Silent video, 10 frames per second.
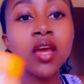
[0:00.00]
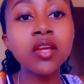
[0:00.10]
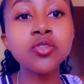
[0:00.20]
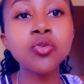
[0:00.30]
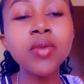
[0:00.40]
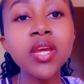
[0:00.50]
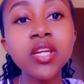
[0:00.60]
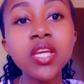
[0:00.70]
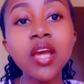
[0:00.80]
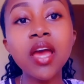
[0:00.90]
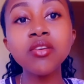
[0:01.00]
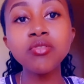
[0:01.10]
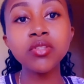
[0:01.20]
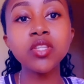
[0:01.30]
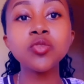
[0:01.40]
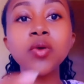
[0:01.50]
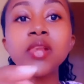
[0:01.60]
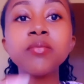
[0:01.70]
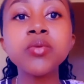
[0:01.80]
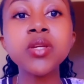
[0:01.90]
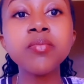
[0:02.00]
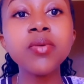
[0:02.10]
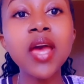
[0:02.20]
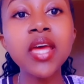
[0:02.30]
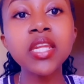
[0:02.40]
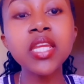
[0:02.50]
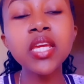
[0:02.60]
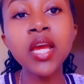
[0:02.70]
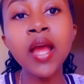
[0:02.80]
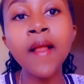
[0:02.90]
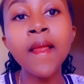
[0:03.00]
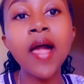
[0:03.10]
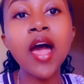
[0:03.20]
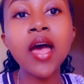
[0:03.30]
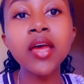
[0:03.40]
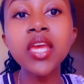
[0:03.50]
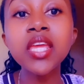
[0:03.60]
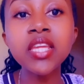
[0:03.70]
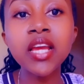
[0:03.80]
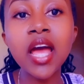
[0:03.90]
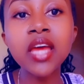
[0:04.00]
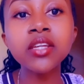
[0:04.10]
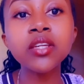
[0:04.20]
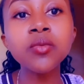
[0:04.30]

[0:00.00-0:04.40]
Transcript: turmeric, I use it while preparing any curry.